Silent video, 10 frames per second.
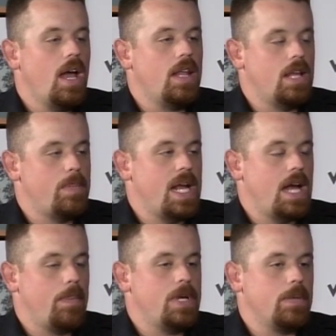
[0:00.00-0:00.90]
and they may
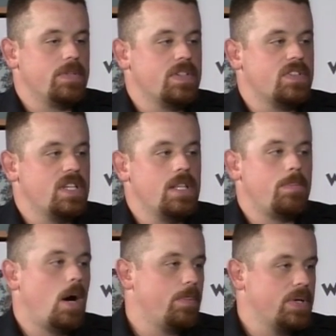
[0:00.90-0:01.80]
not be able to see the
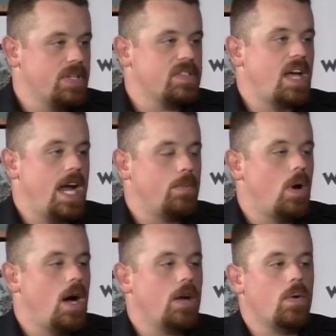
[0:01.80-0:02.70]
bump in the sidewalk